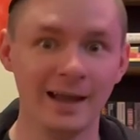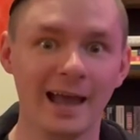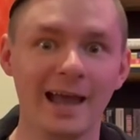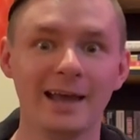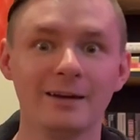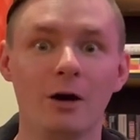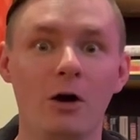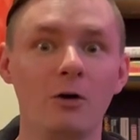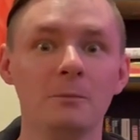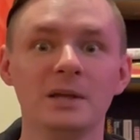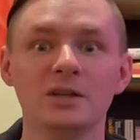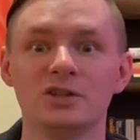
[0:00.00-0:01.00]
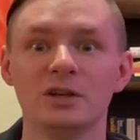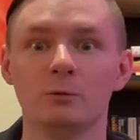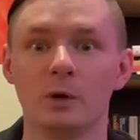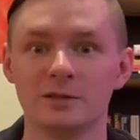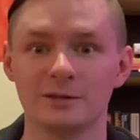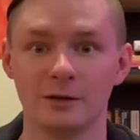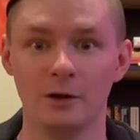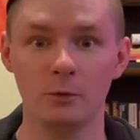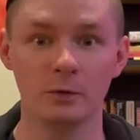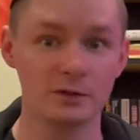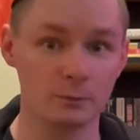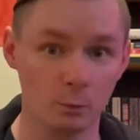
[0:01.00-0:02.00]
and all Mean Gene wants to know
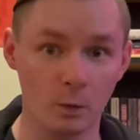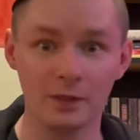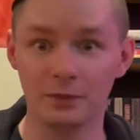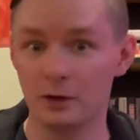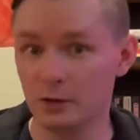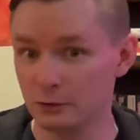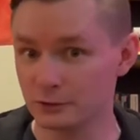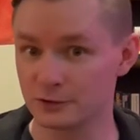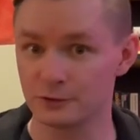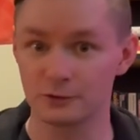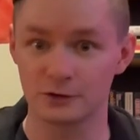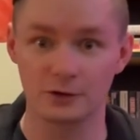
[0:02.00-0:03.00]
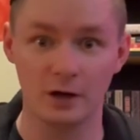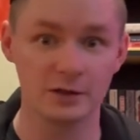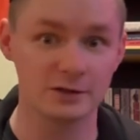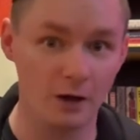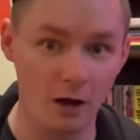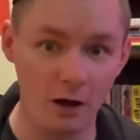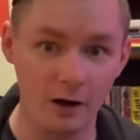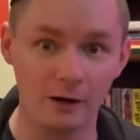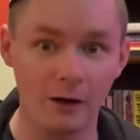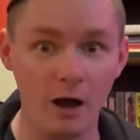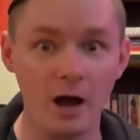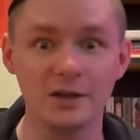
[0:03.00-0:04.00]
is what the Hulkster's thoughts are
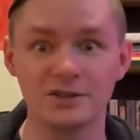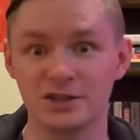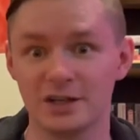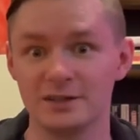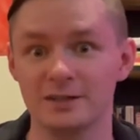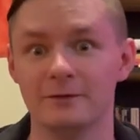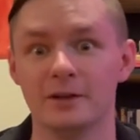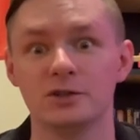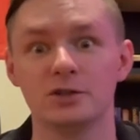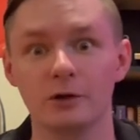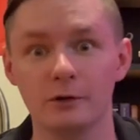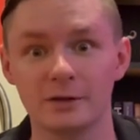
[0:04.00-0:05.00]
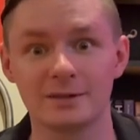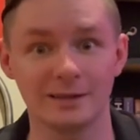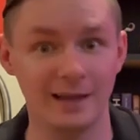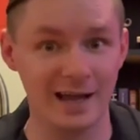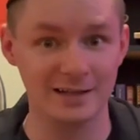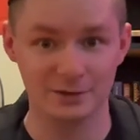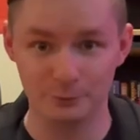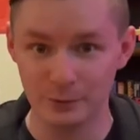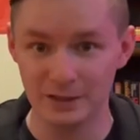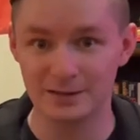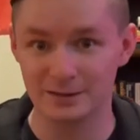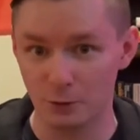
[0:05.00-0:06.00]
on Jesse Ventura's last
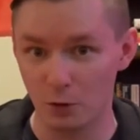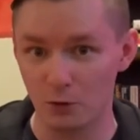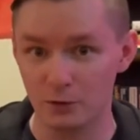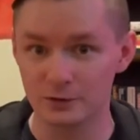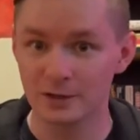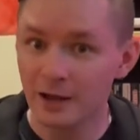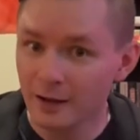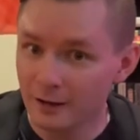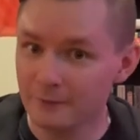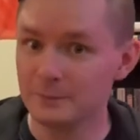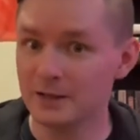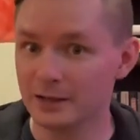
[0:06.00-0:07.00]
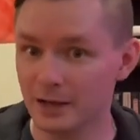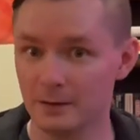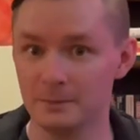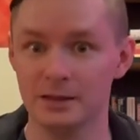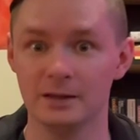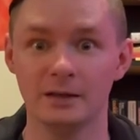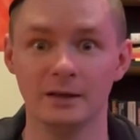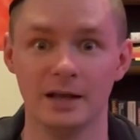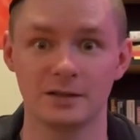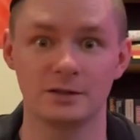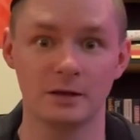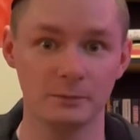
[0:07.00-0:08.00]
week's goals of becoming the
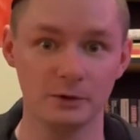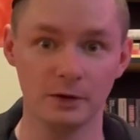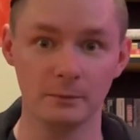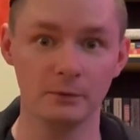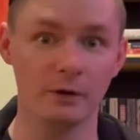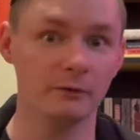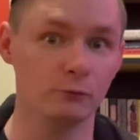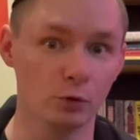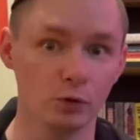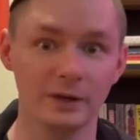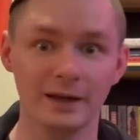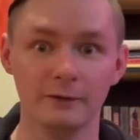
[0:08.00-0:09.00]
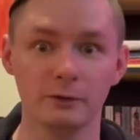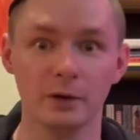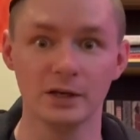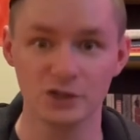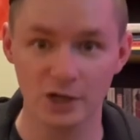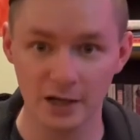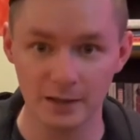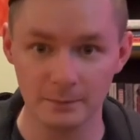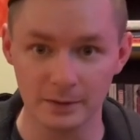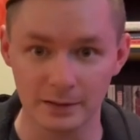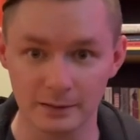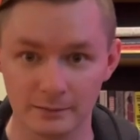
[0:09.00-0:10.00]
next WWF World Heavyweight
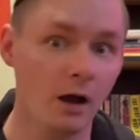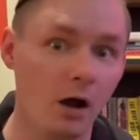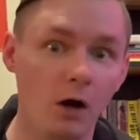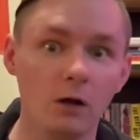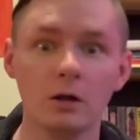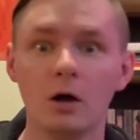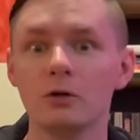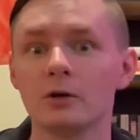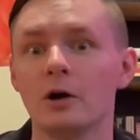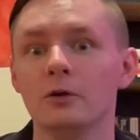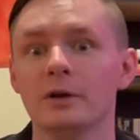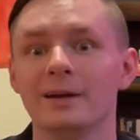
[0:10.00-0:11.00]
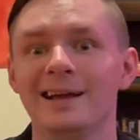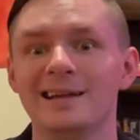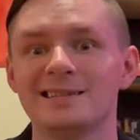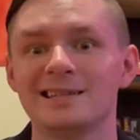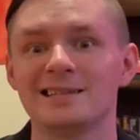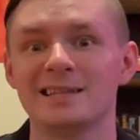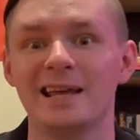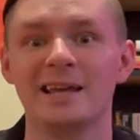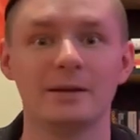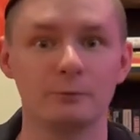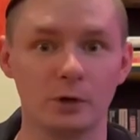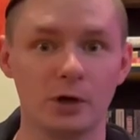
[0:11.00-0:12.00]
Champion. All Hulk Hogan has to say
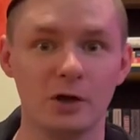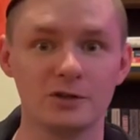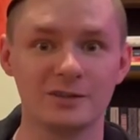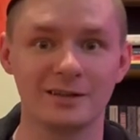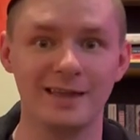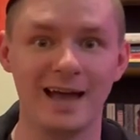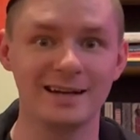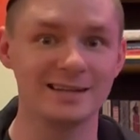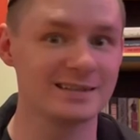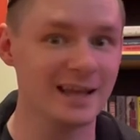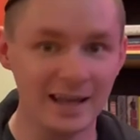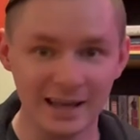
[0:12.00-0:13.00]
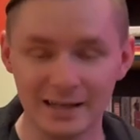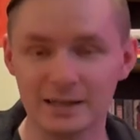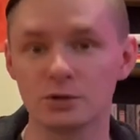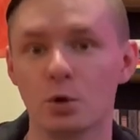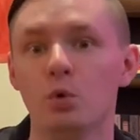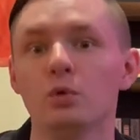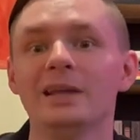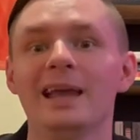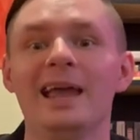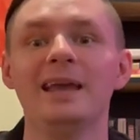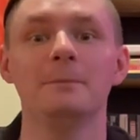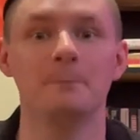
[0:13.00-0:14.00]
in regards to that is, it is only
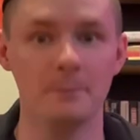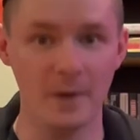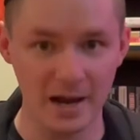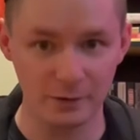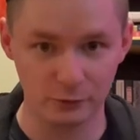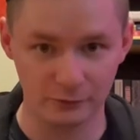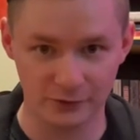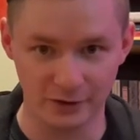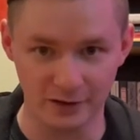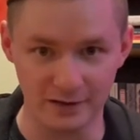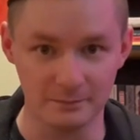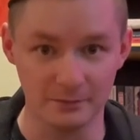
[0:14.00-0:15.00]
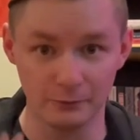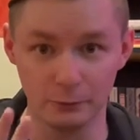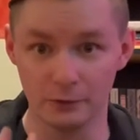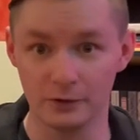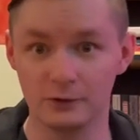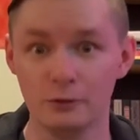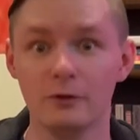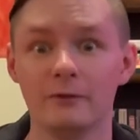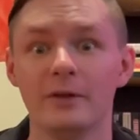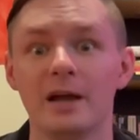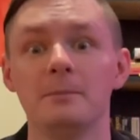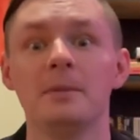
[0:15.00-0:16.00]
a matter of time before the two of
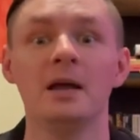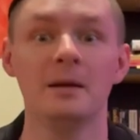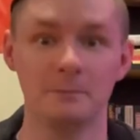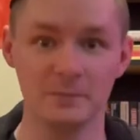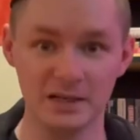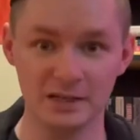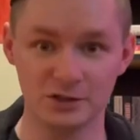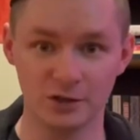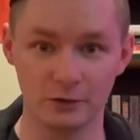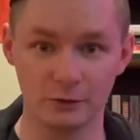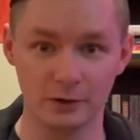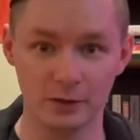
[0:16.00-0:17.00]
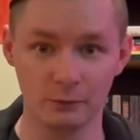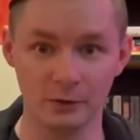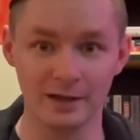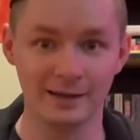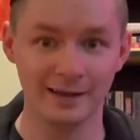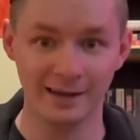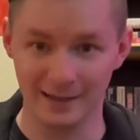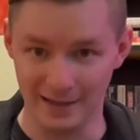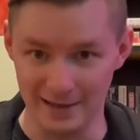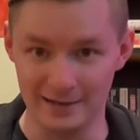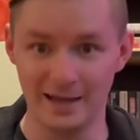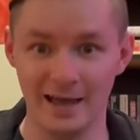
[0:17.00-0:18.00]
them meet each other in the ring
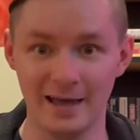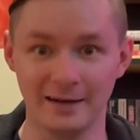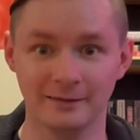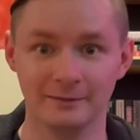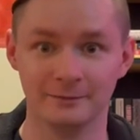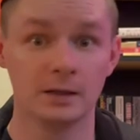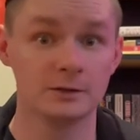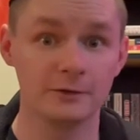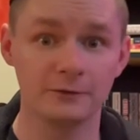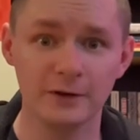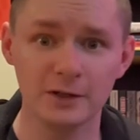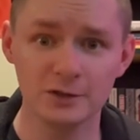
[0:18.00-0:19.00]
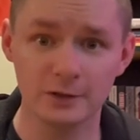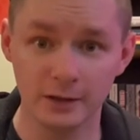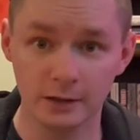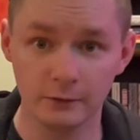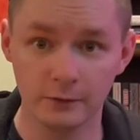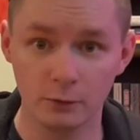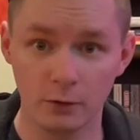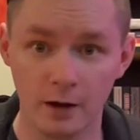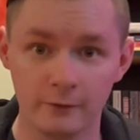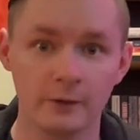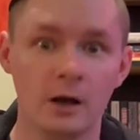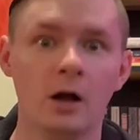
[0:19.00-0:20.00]
head to head. To finish the interview
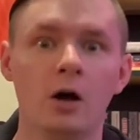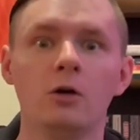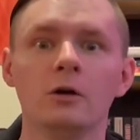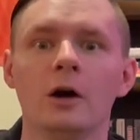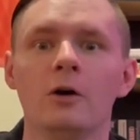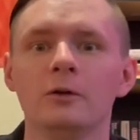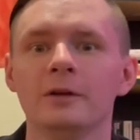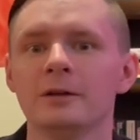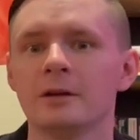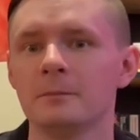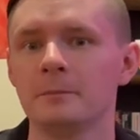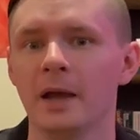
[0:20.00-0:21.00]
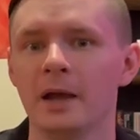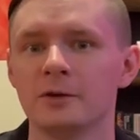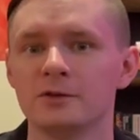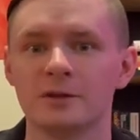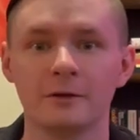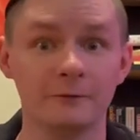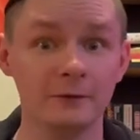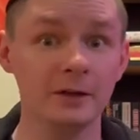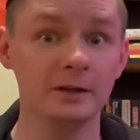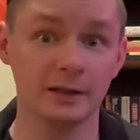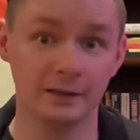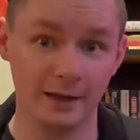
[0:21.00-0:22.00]
off, Hulk Hogan compares the
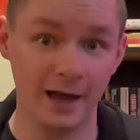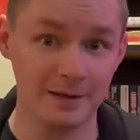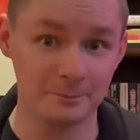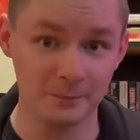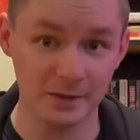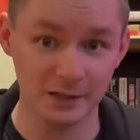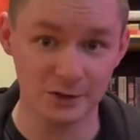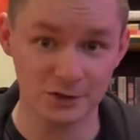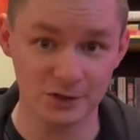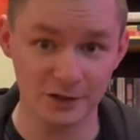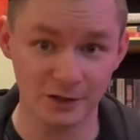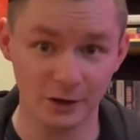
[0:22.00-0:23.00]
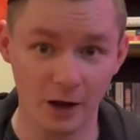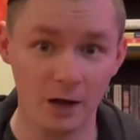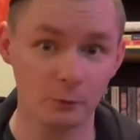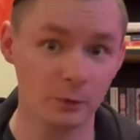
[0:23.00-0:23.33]
feeling that Mean Gene got